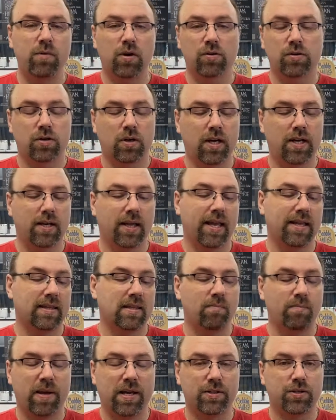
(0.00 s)
You're trying to get
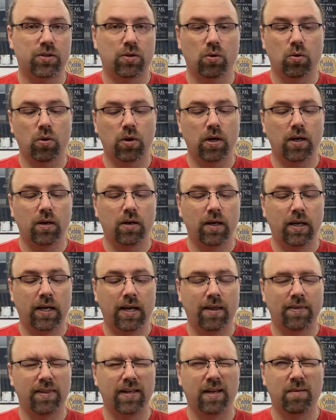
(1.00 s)
the best score, and
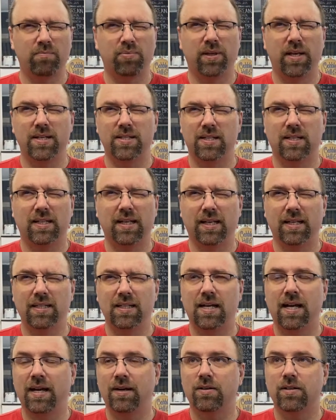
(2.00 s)
I think it plays in like
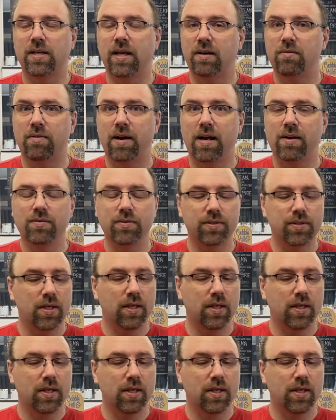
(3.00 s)
9 or 10 rounds.